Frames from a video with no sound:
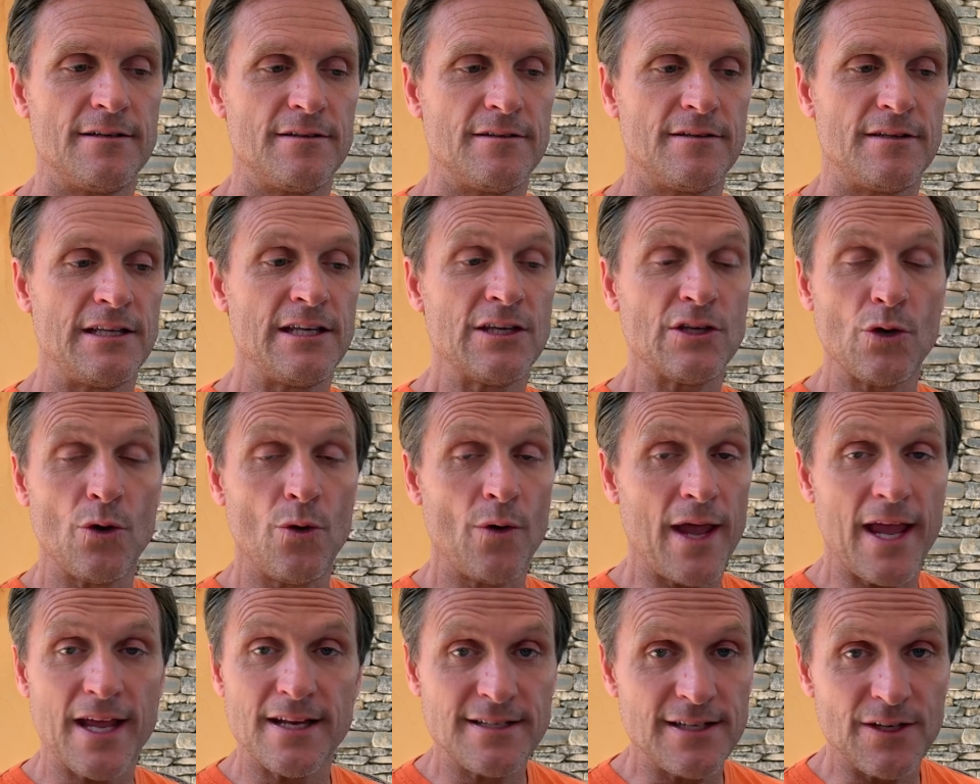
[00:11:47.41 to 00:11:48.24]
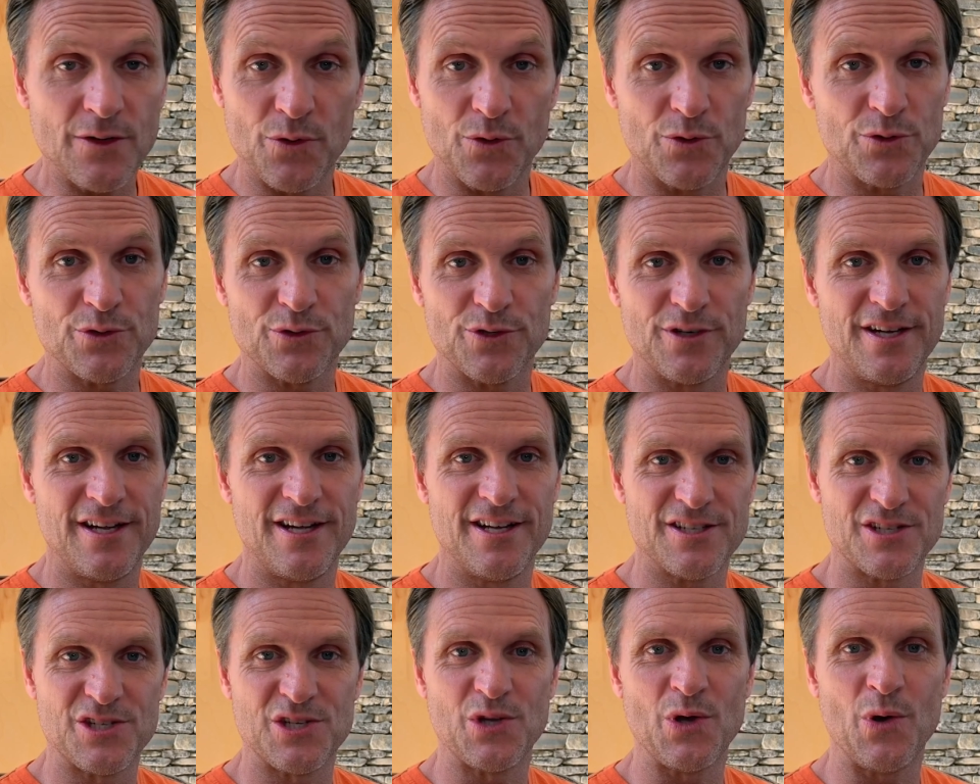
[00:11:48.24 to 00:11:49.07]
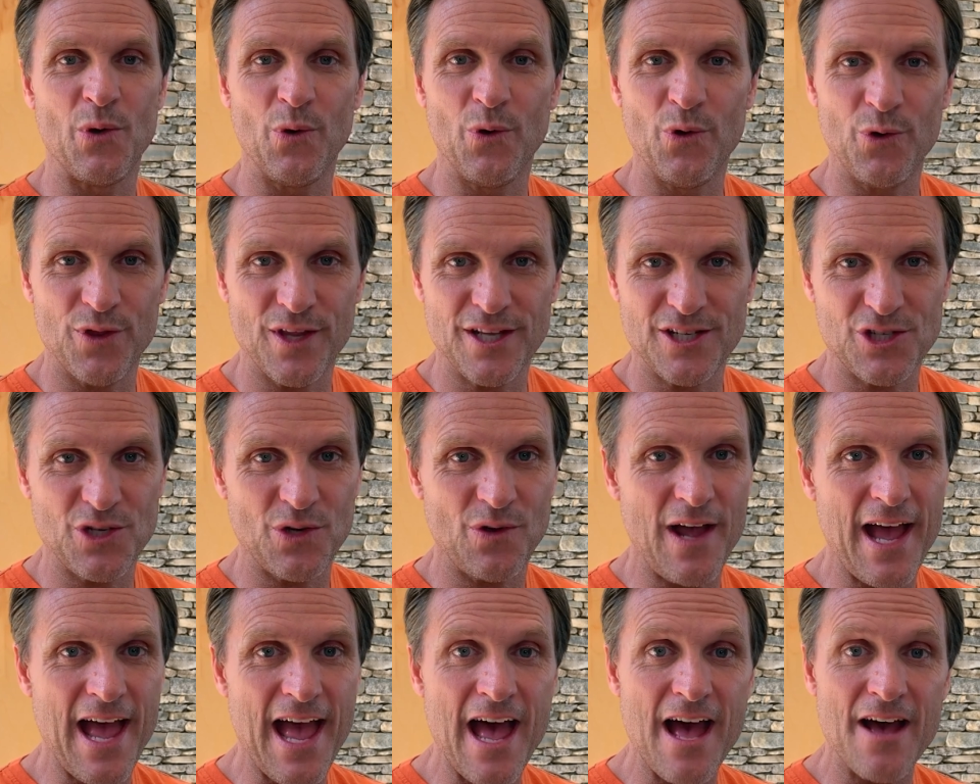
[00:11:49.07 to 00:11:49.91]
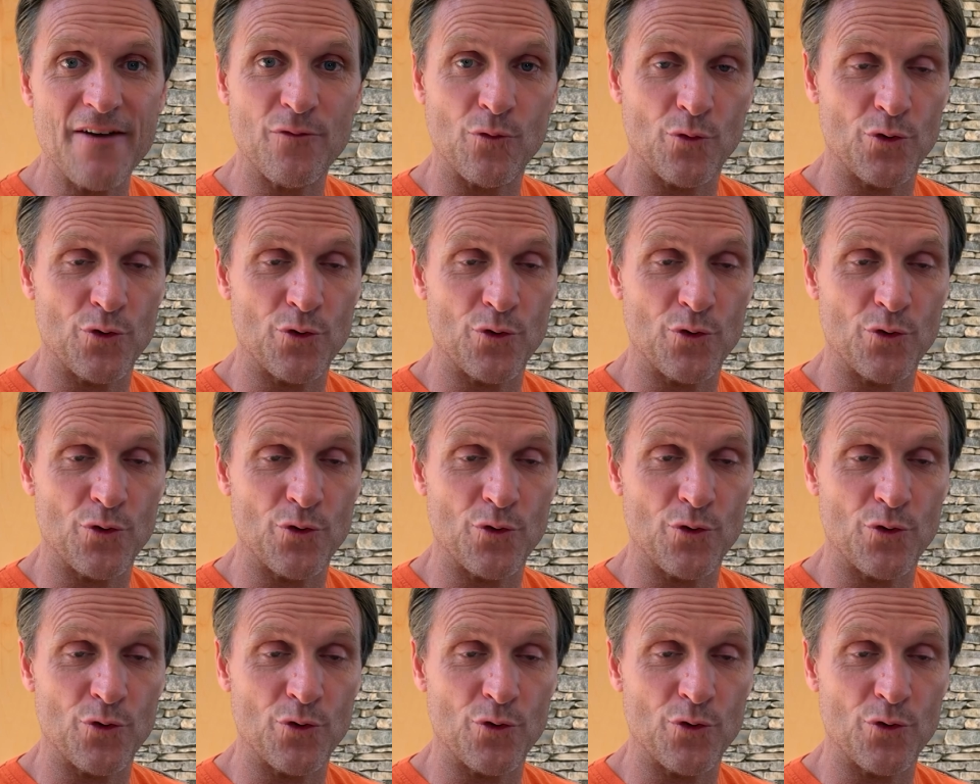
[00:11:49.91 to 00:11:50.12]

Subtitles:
eco anti-odor sole that you have,